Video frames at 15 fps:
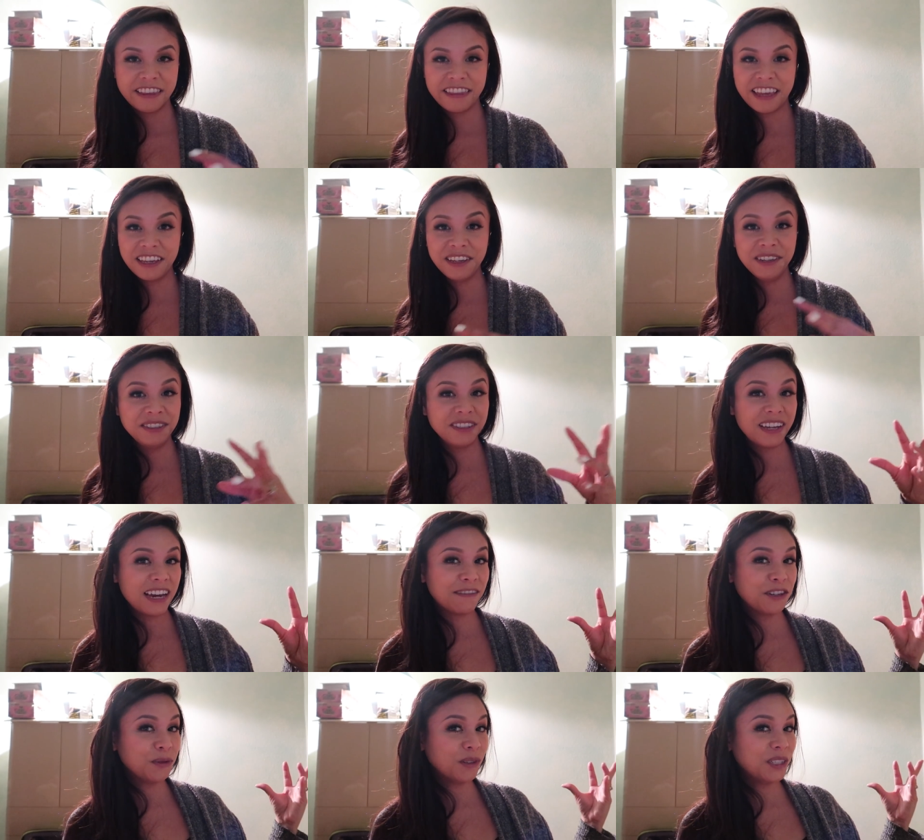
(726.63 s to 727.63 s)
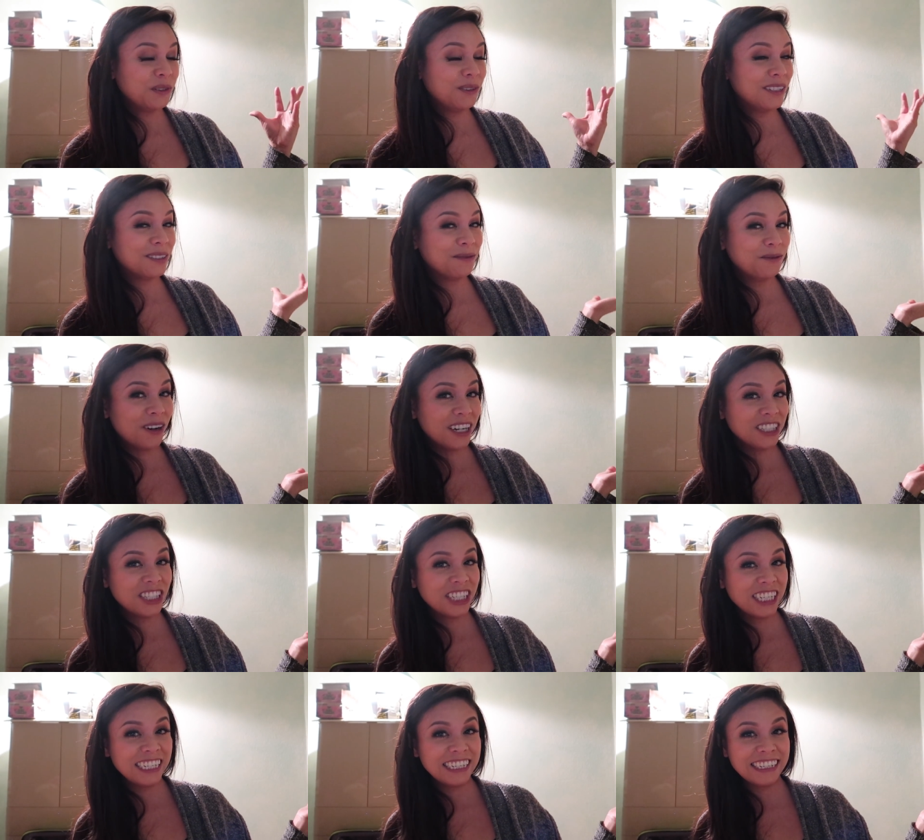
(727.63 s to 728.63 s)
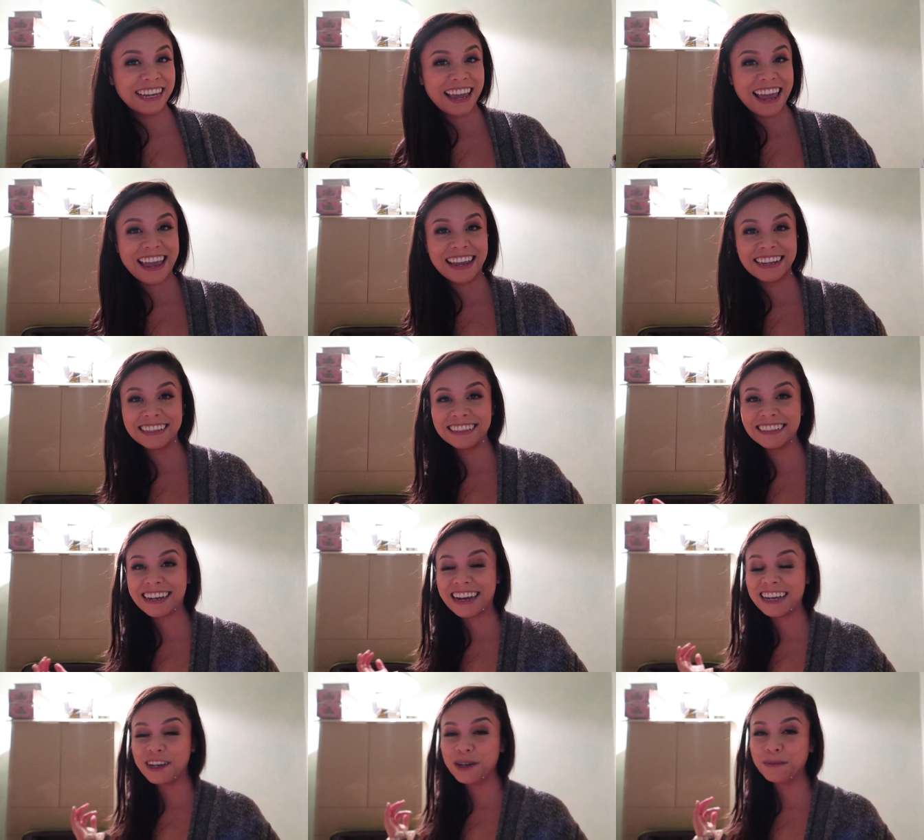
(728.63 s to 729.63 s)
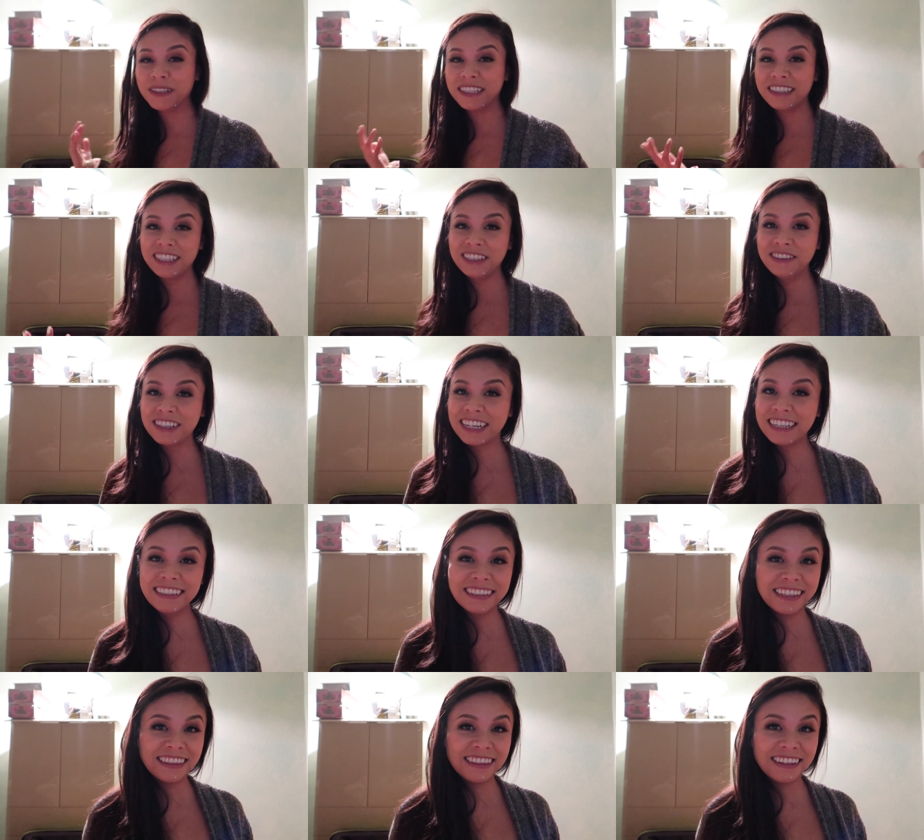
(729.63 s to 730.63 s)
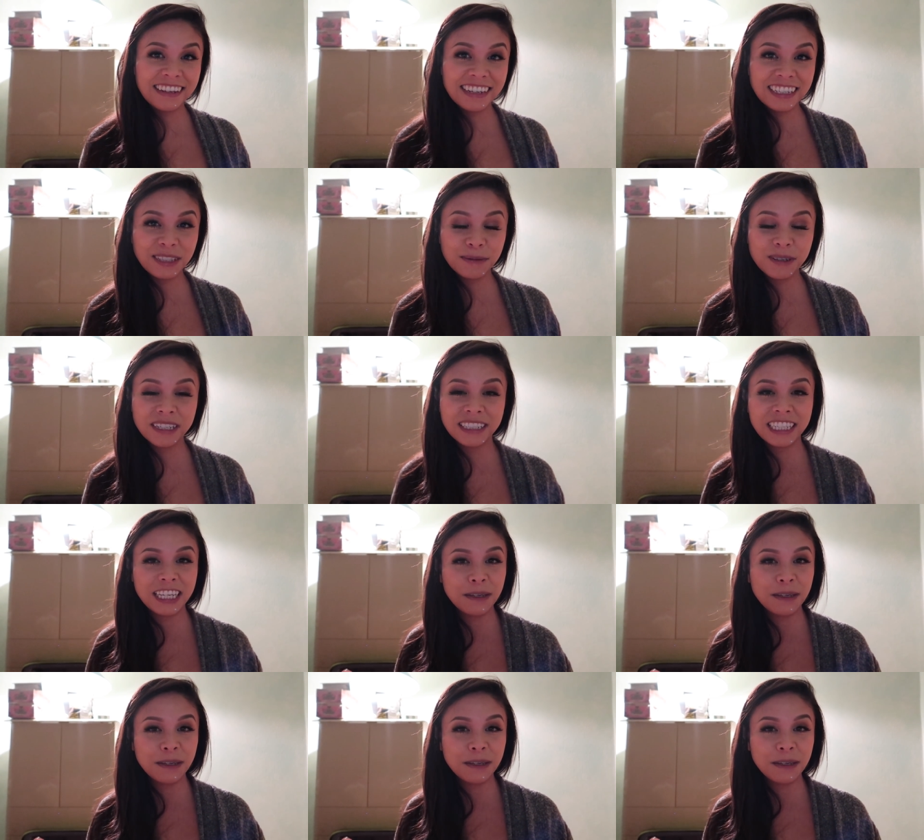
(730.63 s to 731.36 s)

Thank you to everyone who is watching and I hope to see you guys in the next one.